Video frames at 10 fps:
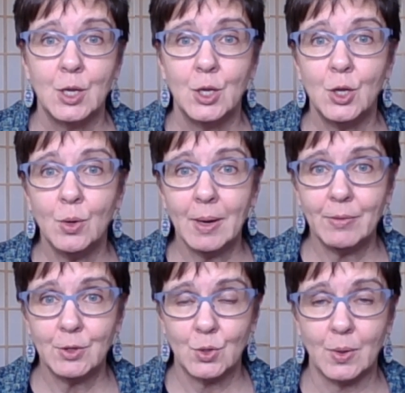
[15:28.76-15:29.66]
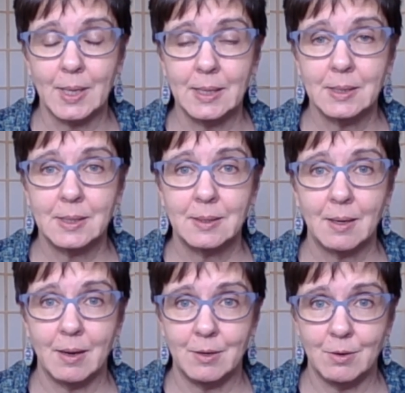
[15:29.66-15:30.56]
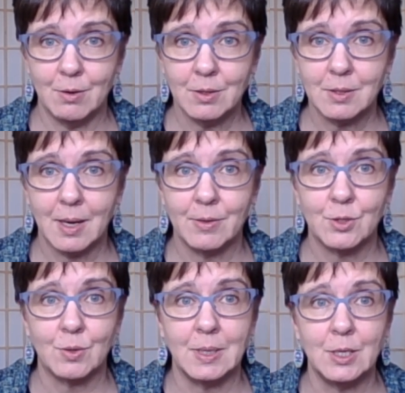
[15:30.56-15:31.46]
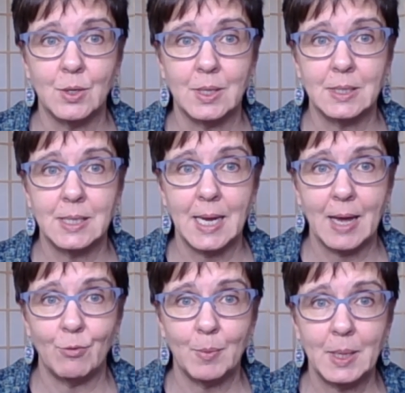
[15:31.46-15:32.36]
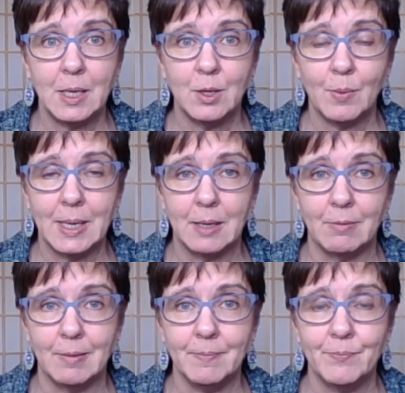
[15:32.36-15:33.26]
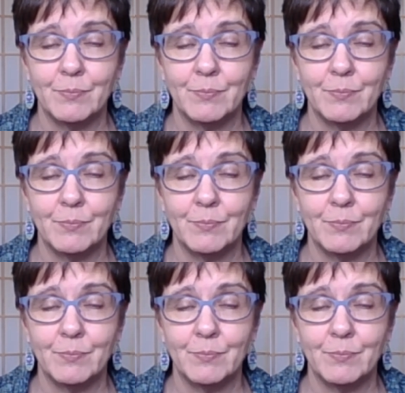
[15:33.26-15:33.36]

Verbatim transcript: You have the choice on your side of the screen. You can see everybody in the waiting room.